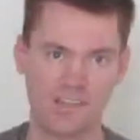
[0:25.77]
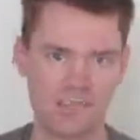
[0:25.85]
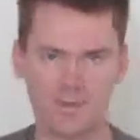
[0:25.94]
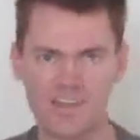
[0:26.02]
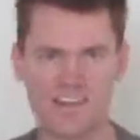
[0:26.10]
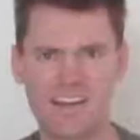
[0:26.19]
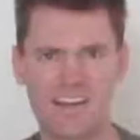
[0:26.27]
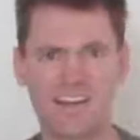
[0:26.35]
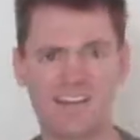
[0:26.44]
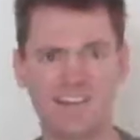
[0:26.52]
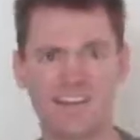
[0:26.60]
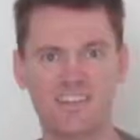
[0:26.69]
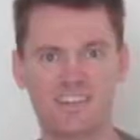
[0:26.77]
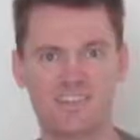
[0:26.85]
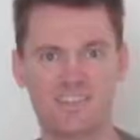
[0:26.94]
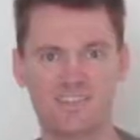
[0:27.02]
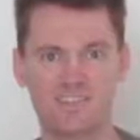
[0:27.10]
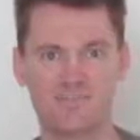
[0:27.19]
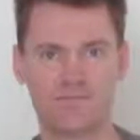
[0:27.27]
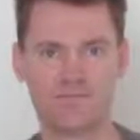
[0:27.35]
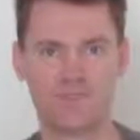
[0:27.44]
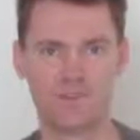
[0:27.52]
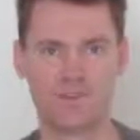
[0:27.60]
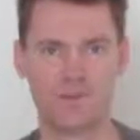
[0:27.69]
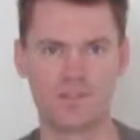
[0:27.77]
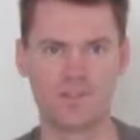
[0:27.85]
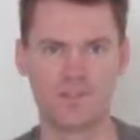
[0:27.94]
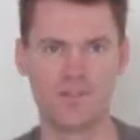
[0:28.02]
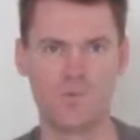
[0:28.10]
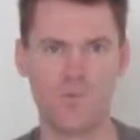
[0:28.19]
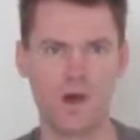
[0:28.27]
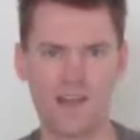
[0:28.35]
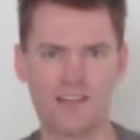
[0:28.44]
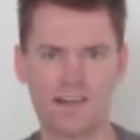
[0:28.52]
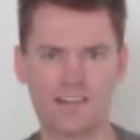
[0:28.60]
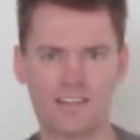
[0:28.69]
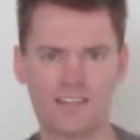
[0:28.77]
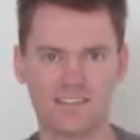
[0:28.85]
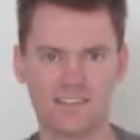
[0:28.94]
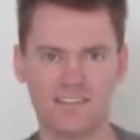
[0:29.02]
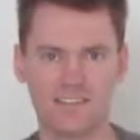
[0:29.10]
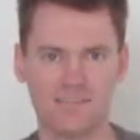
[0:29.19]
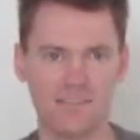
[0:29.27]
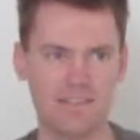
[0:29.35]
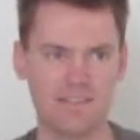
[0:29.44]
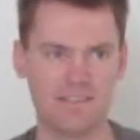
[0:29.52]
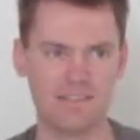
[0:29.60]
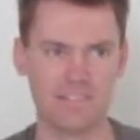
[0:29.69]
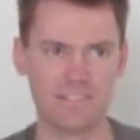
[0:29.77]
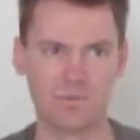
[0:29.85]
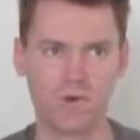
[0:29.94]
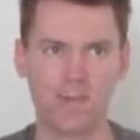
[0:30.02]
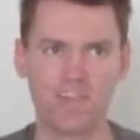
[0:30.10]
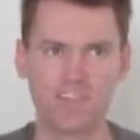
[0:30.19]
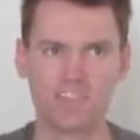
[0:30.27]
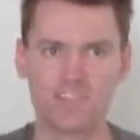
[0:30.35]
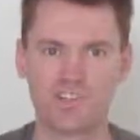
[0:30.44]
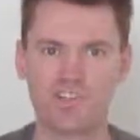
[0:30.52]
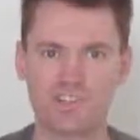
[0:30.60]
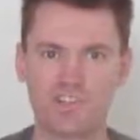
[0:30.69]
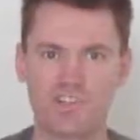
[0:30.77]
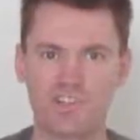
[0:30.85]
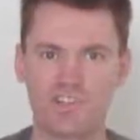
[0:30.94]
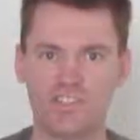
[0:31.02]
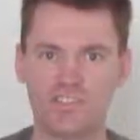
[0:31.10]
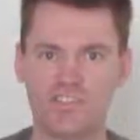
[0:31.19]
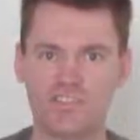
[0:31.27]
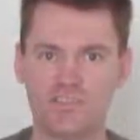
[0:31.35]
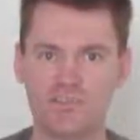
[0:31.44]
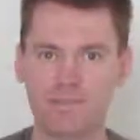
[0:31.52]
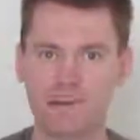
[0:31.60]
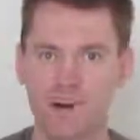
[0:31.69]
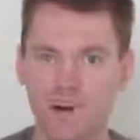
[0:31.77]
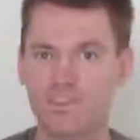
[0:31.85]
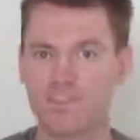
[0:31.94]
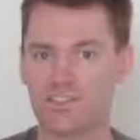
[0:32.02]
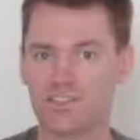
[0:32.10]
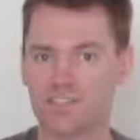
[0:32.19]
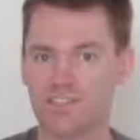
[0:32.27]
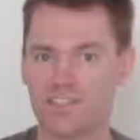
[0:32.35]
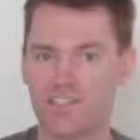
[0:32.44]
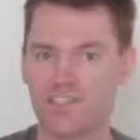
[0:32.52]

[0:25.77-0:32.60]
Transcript: But then I thought, what the hell, why not? I mean, that's why I started this channel, to be honest.